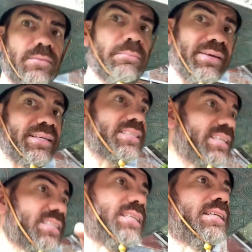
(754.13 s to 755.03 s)
being
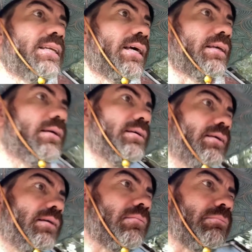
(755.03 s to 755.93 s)
tested today.
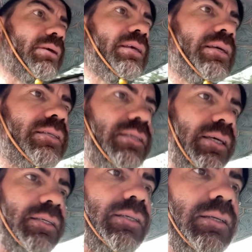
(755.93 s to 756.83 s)
Being
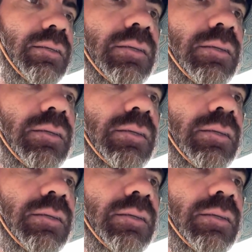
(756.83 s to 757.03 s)
tested.